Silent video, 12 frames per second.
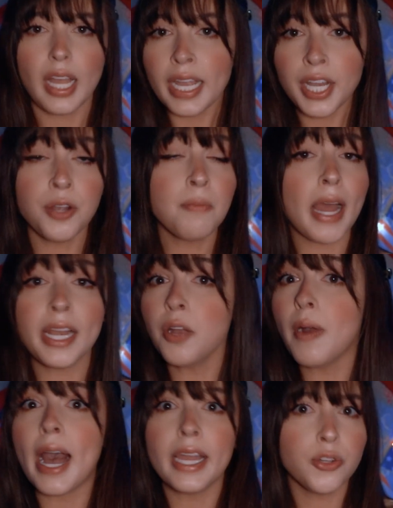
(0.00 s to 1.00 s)
I know,
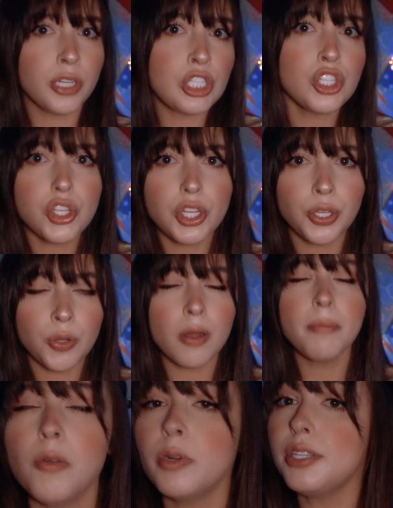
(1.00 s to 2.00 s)
I cringe too,
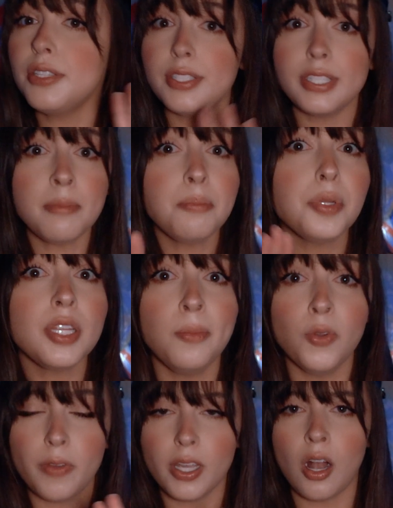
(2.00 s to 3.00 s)
but we're simply
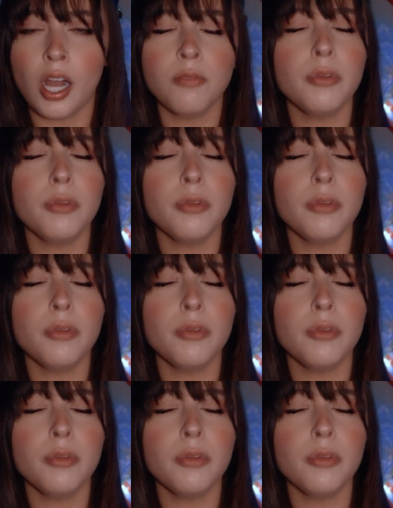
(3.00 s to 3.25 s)
moving on.